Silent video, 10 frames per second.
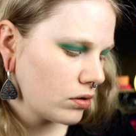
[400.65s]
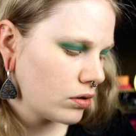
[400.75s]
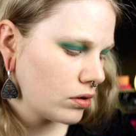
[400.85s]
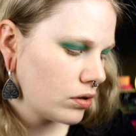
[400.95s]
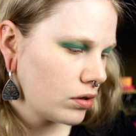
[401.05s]

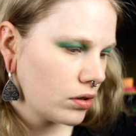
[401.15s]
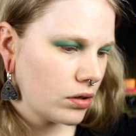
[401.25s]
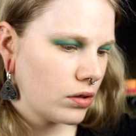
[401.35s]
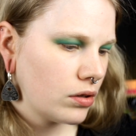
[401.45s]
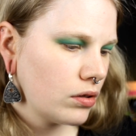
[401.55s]

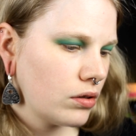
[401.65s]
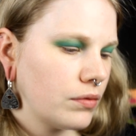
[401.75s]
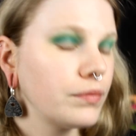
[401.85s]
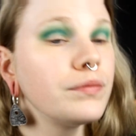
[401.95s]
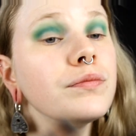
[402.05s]

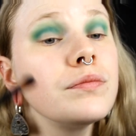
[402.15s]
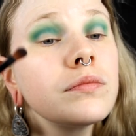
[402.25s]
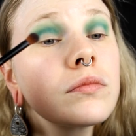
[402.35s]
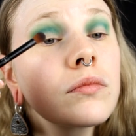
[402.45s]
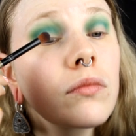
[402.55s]

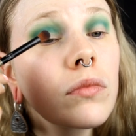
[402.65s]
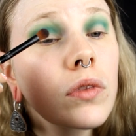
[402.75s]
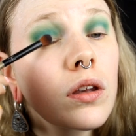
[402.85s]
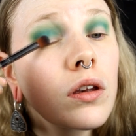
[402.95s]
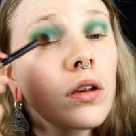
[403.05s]

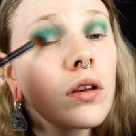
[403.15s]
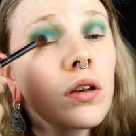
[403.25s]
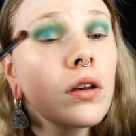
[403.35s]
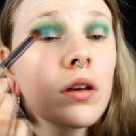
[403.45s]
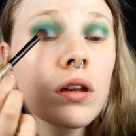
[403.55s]

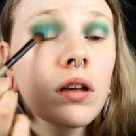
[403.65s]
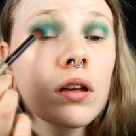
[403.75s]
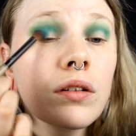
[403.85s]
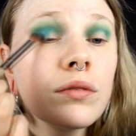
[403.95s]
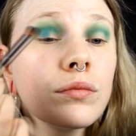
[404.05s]

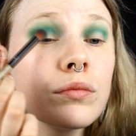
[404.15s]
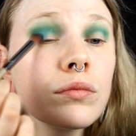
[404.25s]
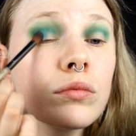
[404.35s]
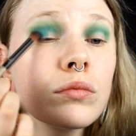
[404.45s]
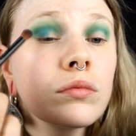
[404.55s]

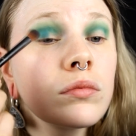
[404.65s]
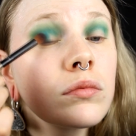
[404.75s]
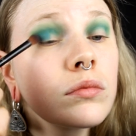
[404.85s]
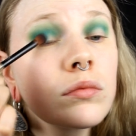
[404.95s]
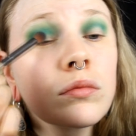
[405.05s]

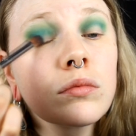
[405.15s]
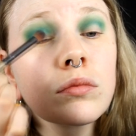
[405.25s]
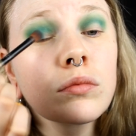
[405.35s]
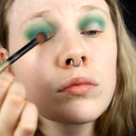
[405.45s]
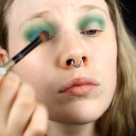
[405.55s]

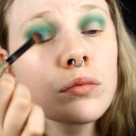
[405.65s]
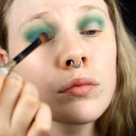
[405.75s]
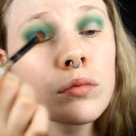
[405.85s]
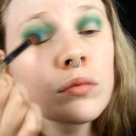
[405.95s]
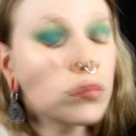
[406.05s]

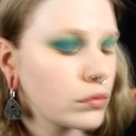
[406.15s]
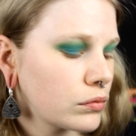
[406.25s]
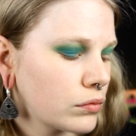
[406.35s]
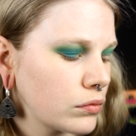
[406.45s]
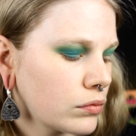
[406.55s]

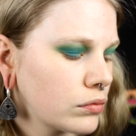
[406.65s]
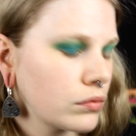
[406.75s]
Nothing is said.